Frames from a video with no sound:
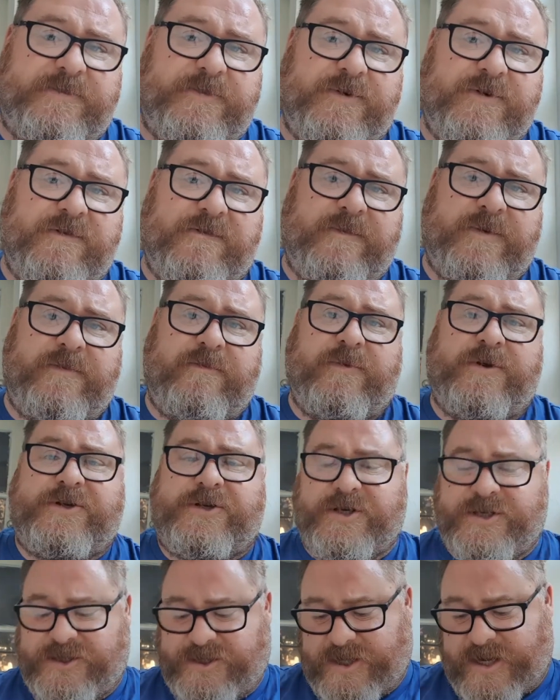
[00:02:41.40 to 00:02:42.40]
movement, which
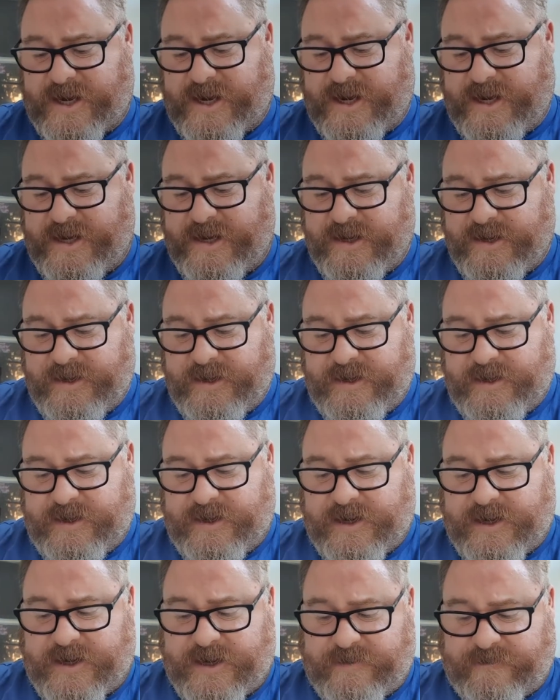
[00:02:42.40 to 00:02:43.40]
is a
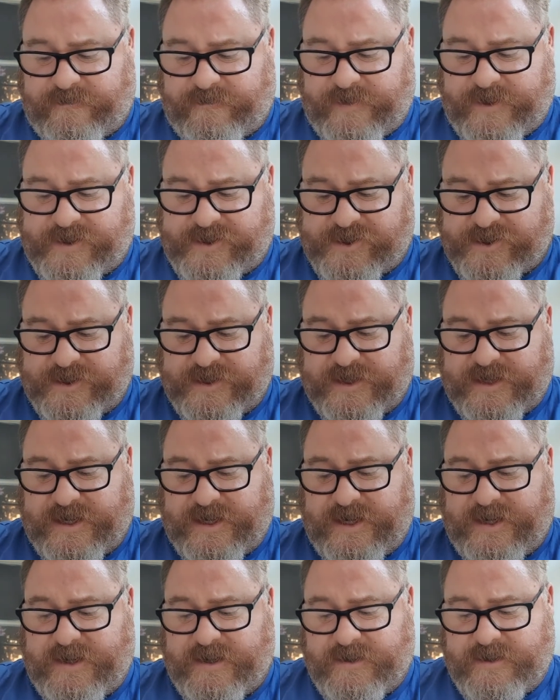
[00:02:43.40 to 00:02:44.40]

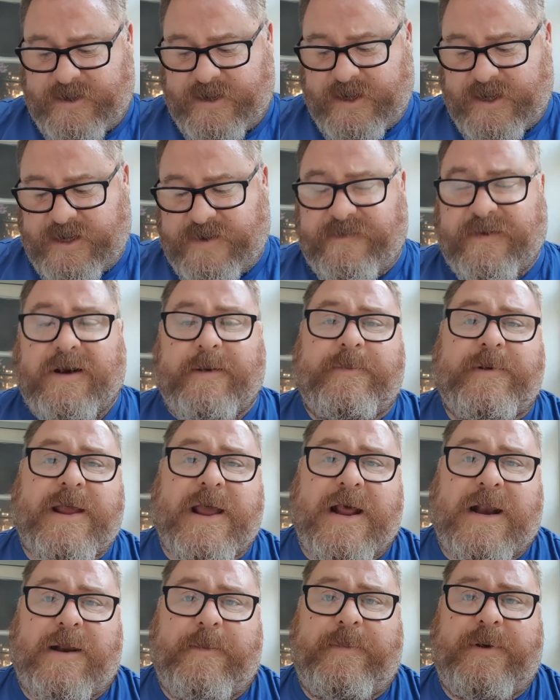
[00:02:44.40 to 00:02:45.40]
recently developed
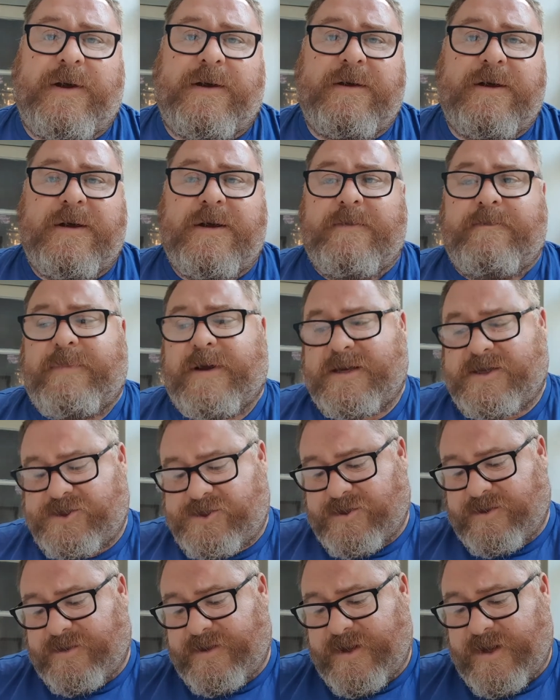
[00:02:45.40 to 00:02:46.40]
caliber based
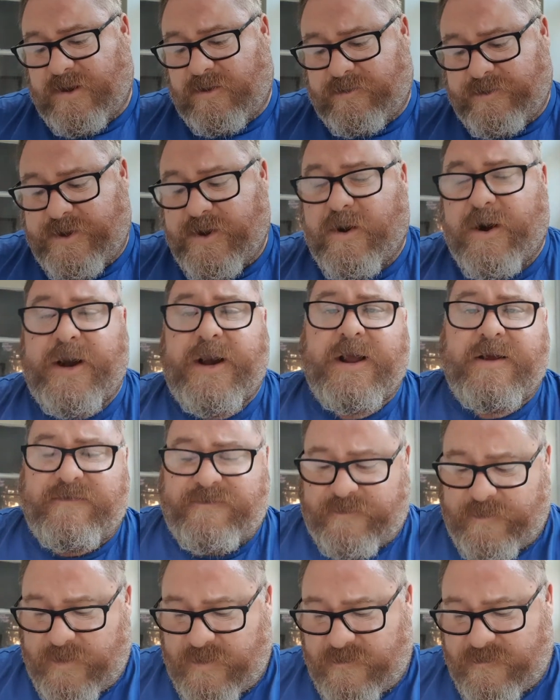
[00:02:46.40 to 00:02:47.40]
on the old
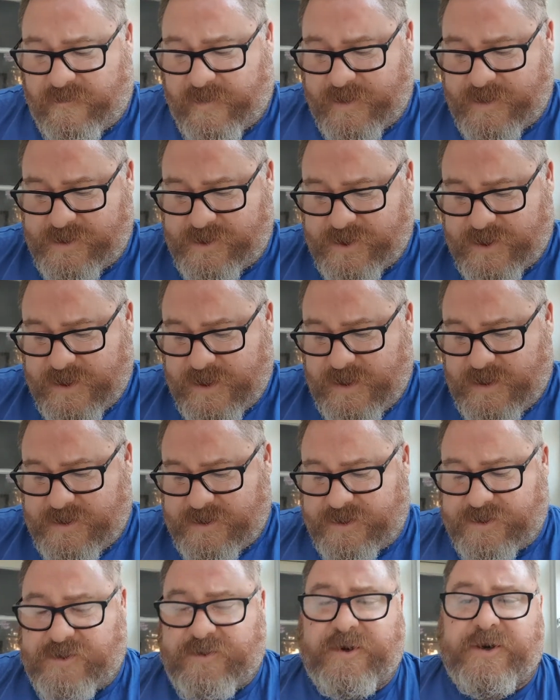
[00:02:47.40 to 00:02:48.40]
9F movement. So
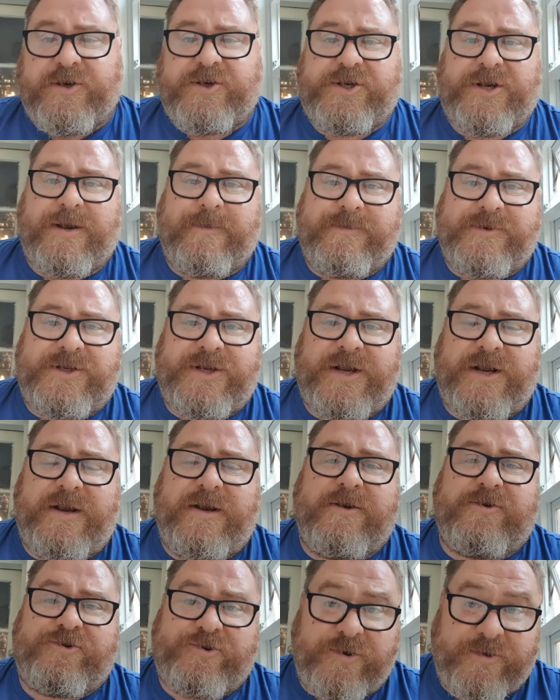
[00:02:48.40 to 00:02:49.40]
it's got a
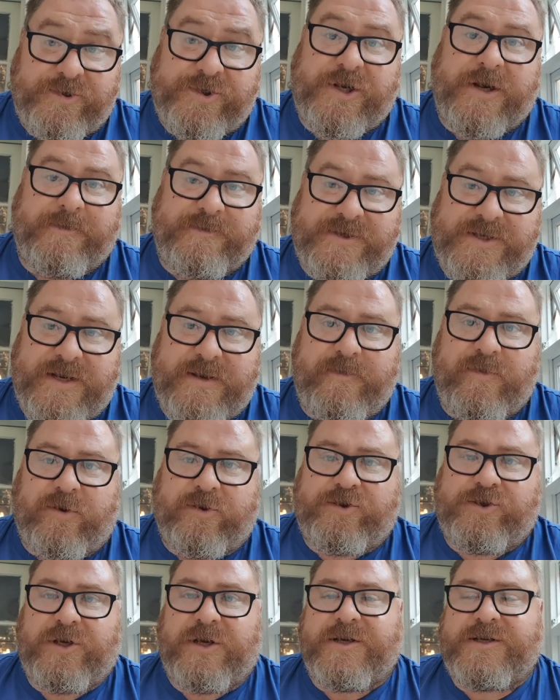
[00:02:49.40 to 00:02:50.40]
true GMT
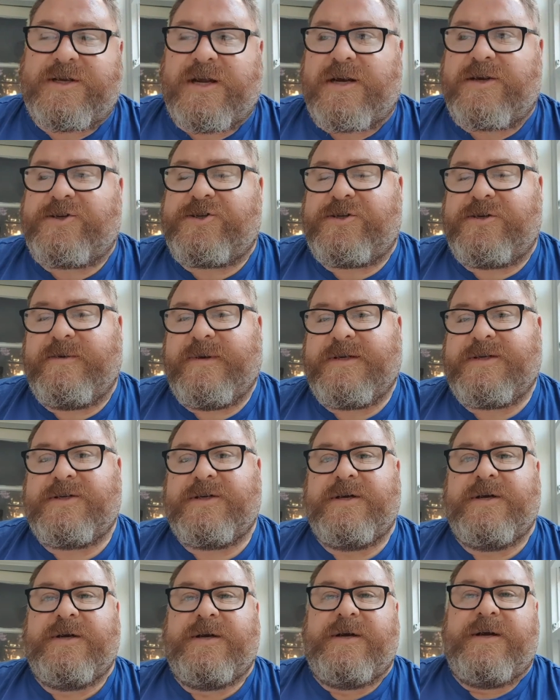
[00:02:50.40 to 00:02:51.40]
module attached to it.
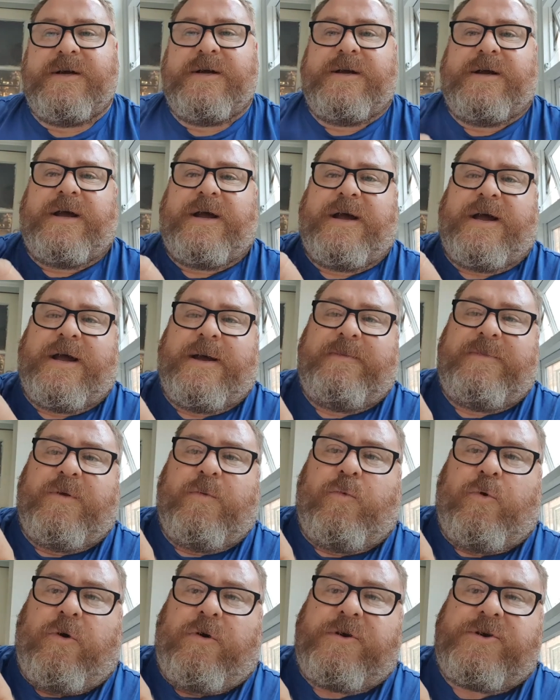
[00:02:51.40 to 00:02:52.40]
The
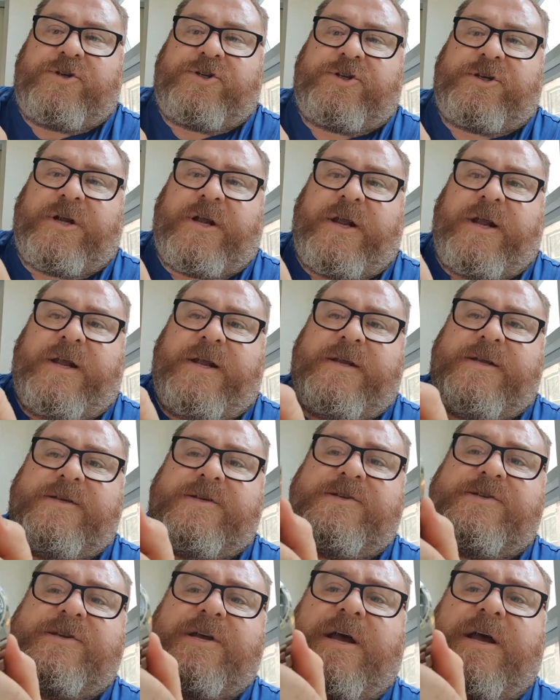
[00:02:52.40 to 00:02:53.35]
watch is